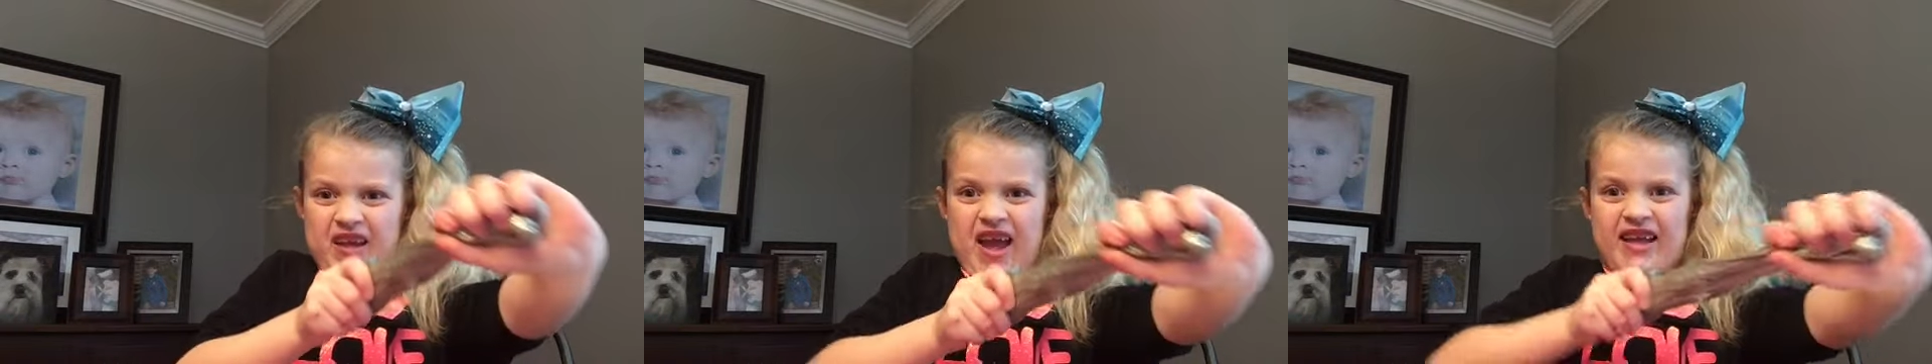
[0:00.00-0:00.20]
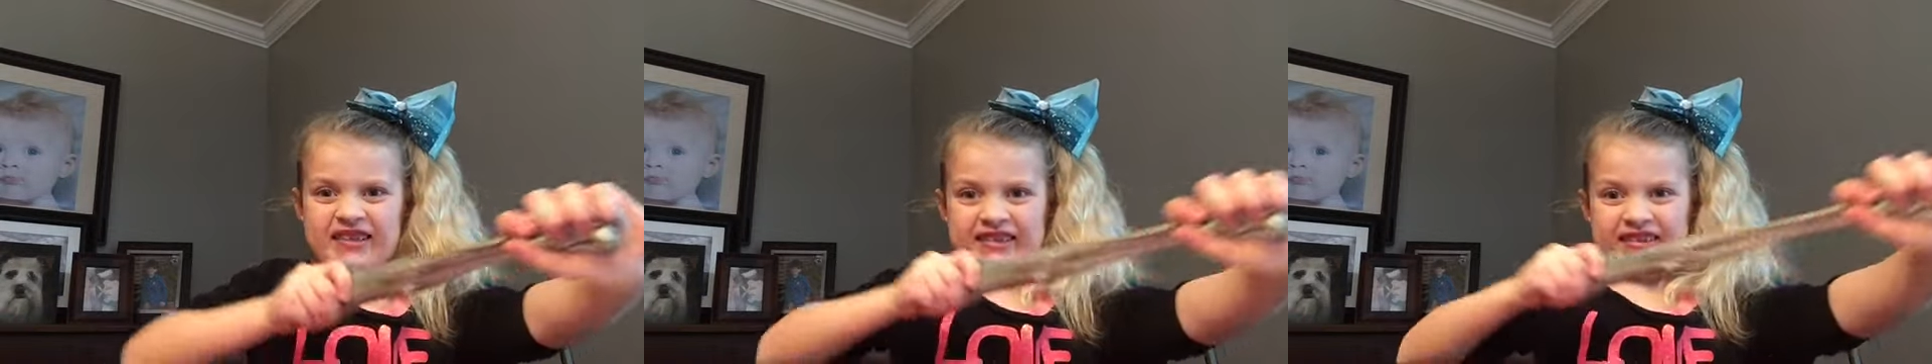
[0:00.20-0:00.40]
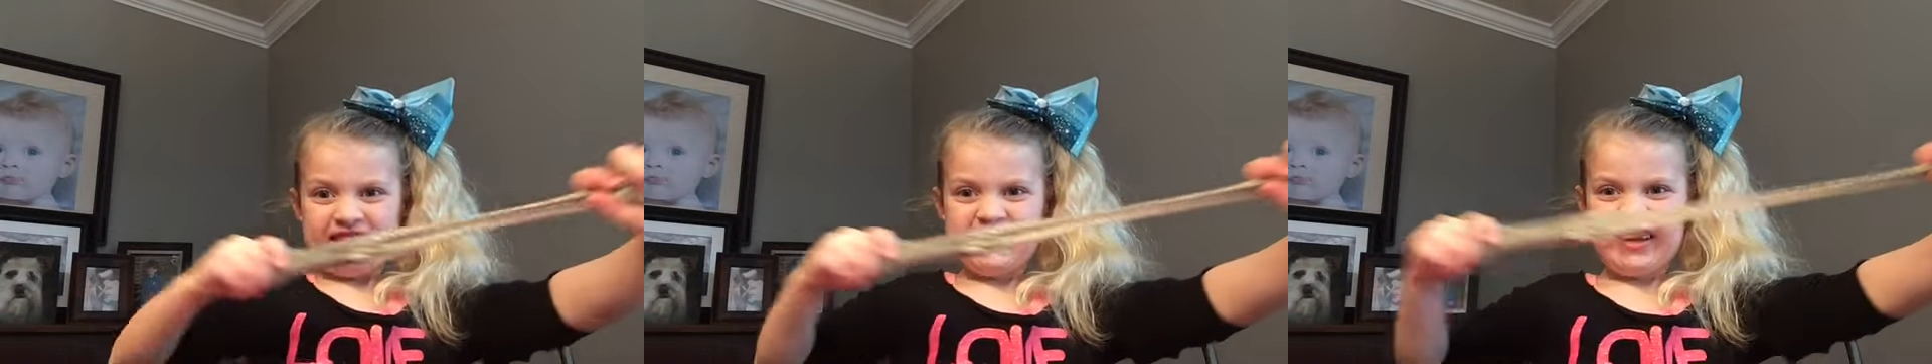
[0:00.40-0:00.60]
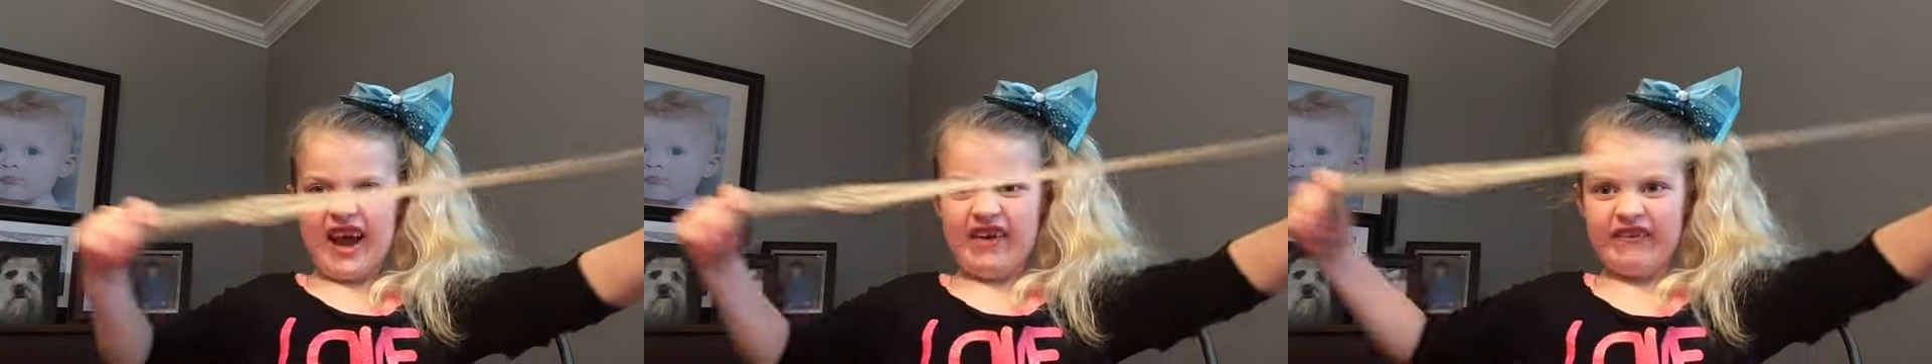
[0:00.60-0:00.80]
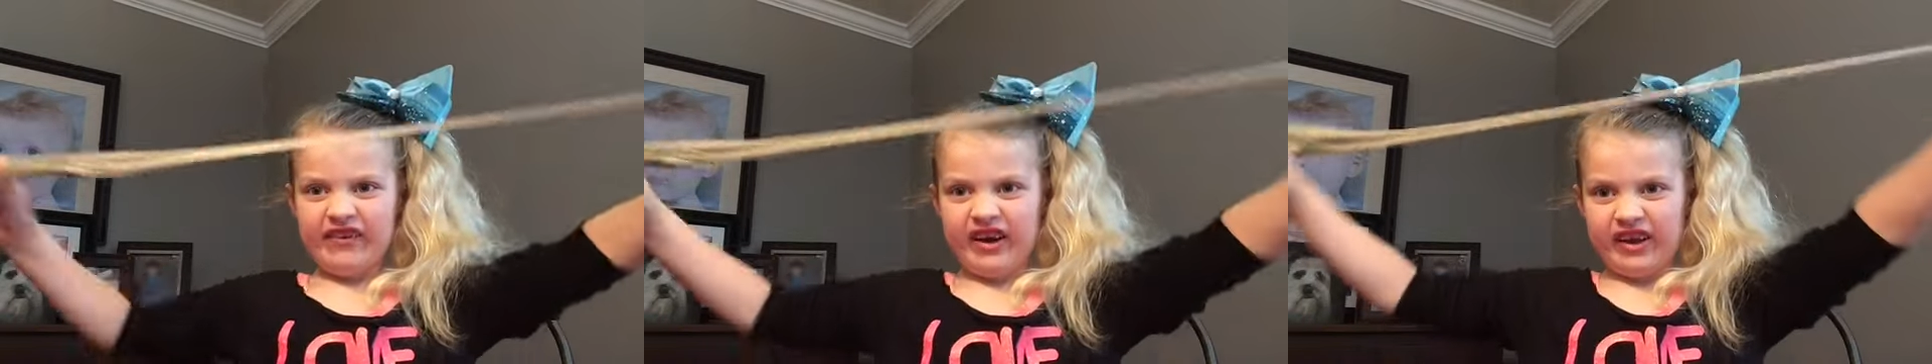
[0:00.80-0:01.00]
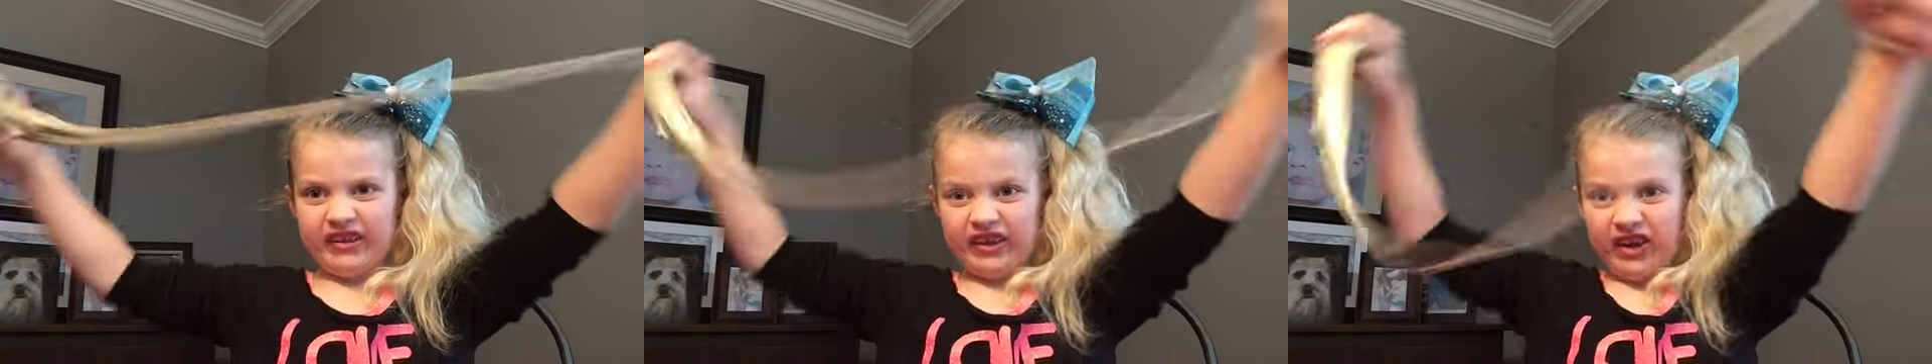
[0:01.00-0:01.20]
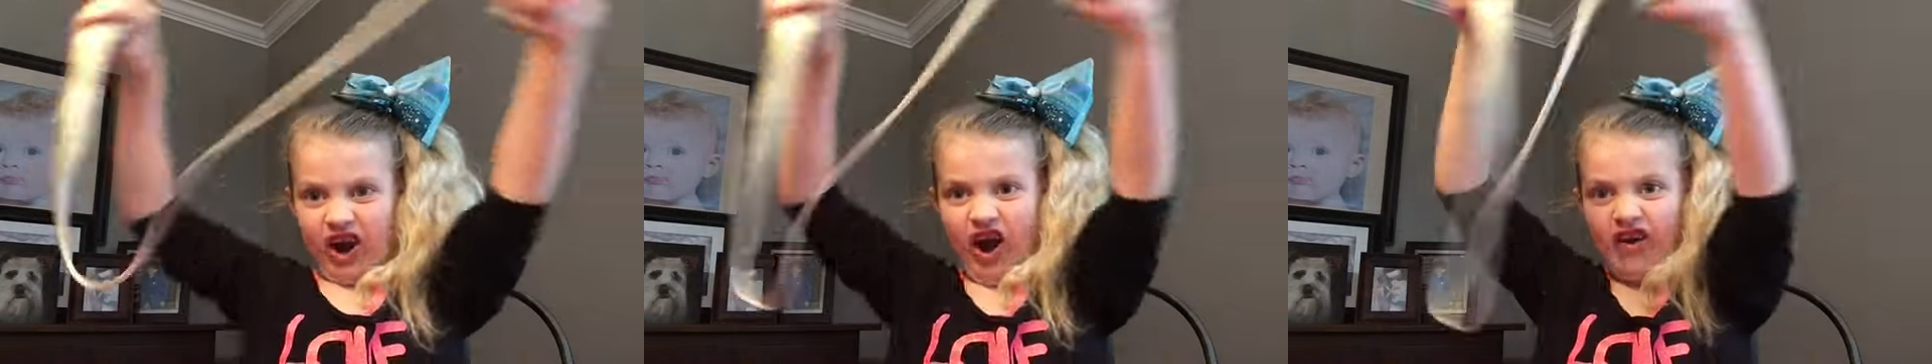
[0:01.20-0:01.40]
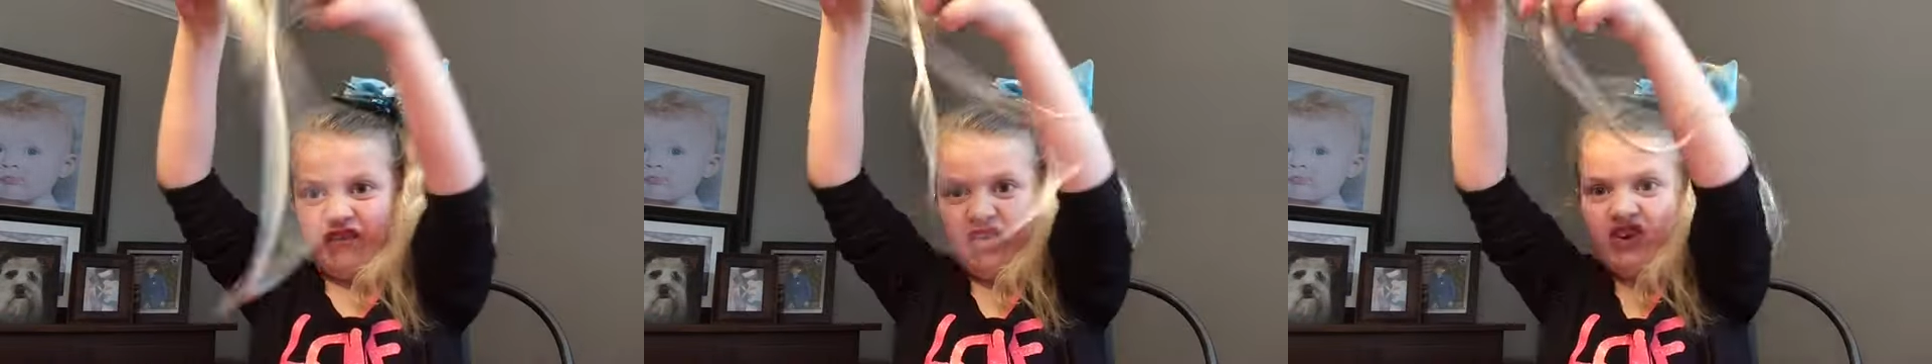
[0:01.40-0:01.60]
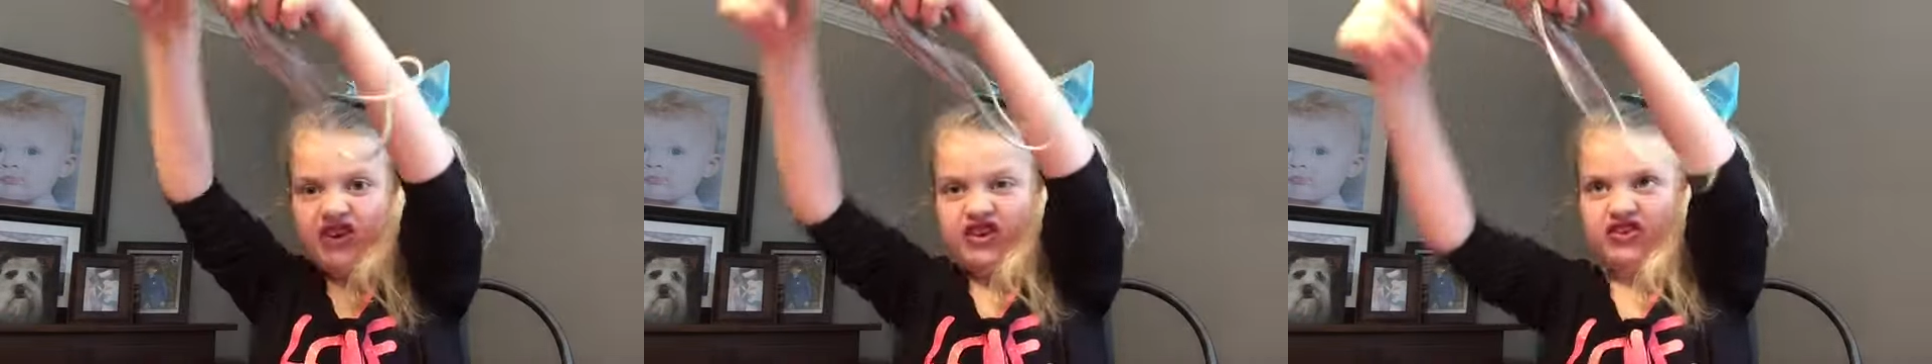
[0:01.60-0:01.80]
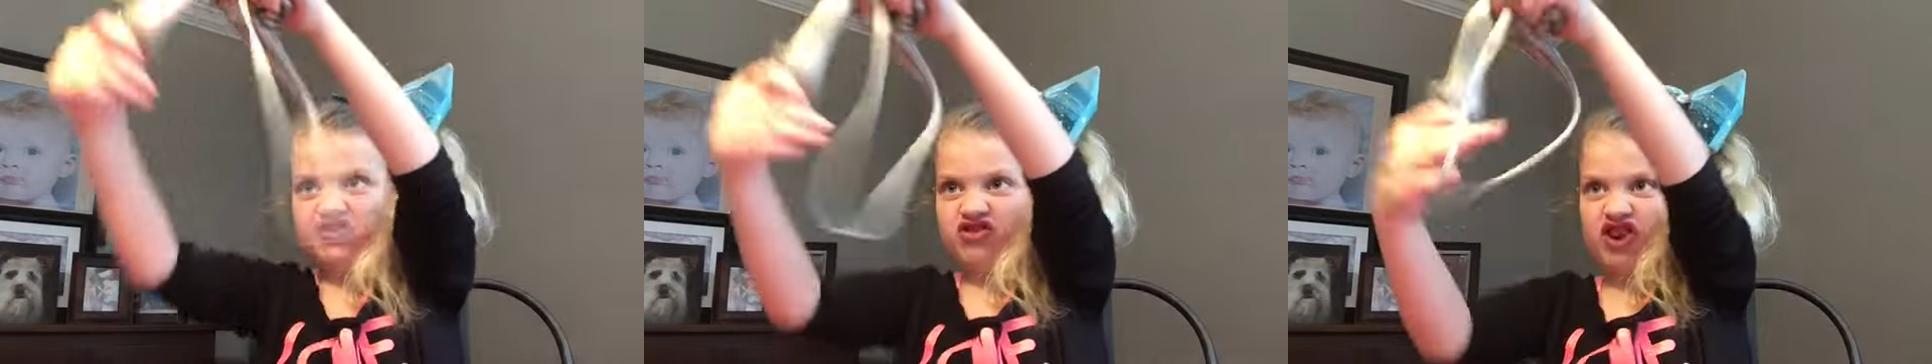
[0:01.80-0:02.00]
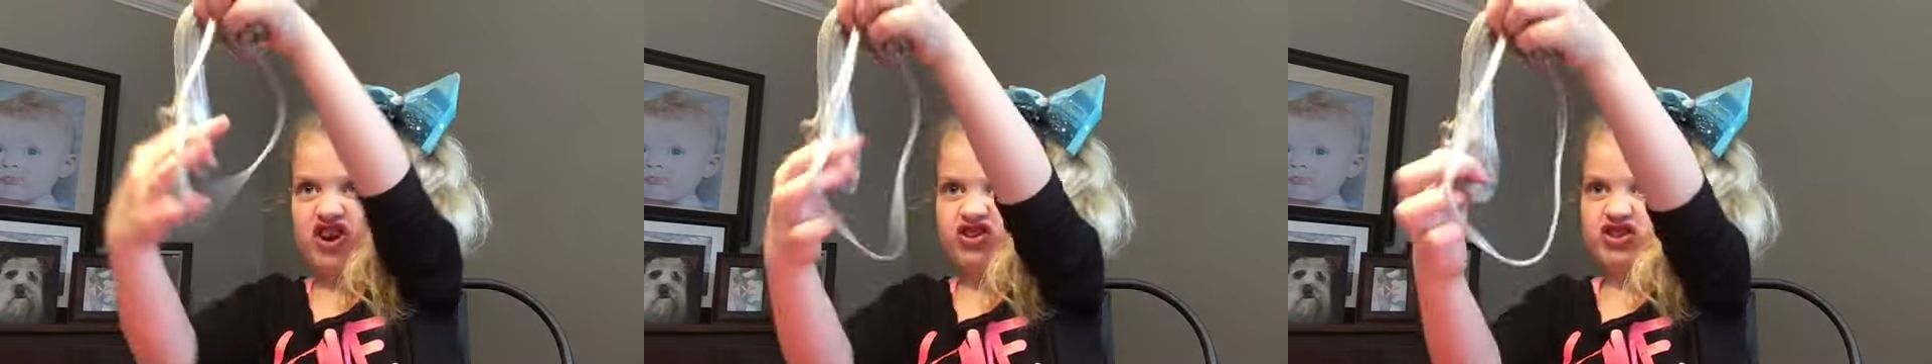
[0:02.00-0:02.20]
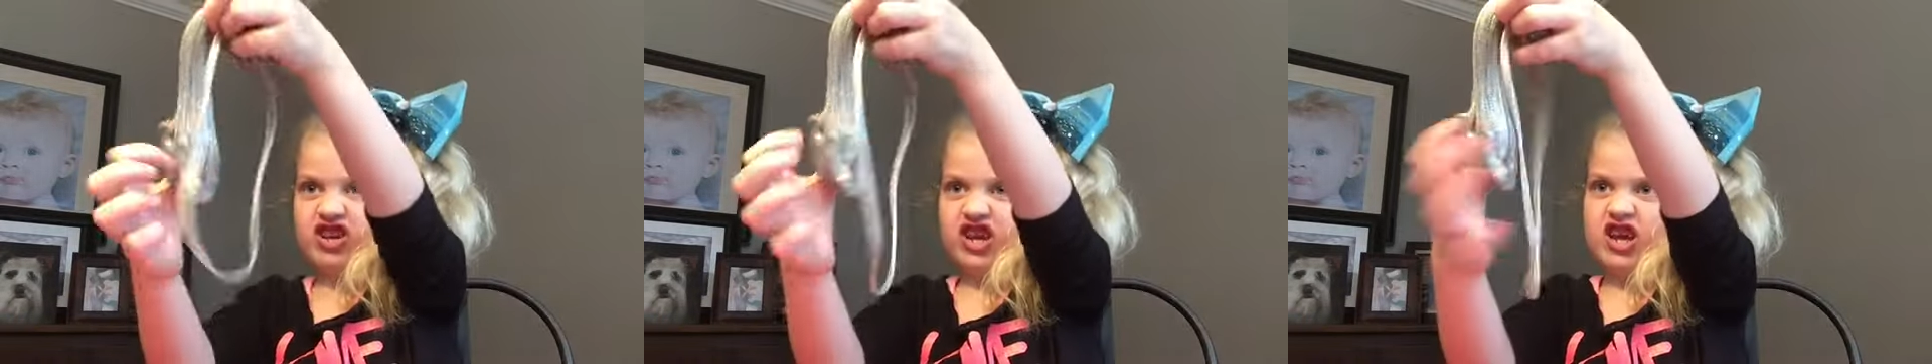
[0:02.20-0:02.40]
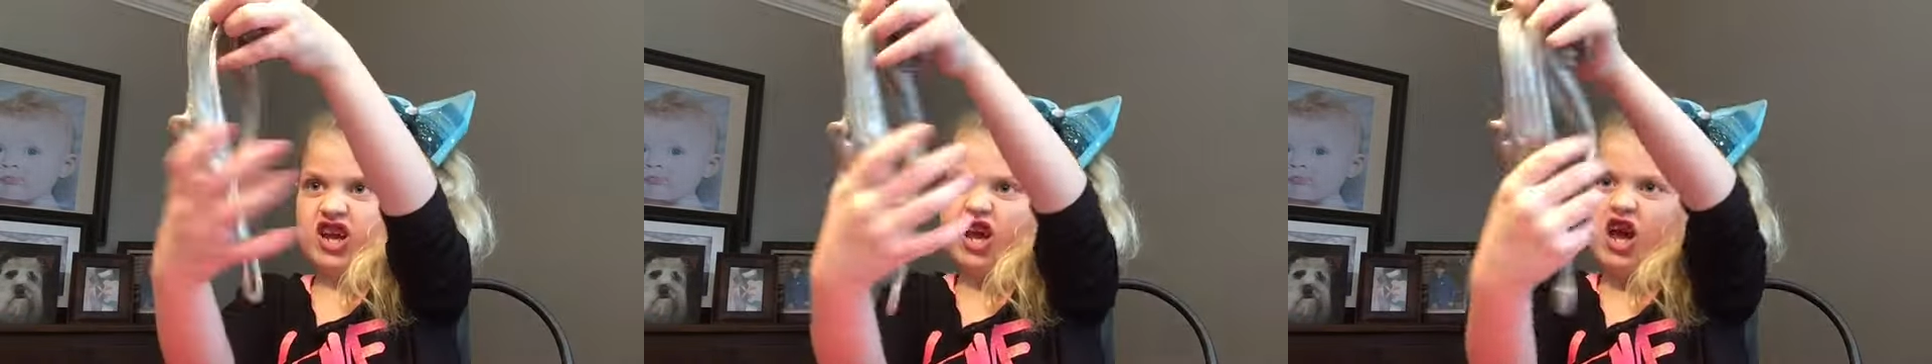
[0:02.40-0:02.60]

it's definitely not very stretchy.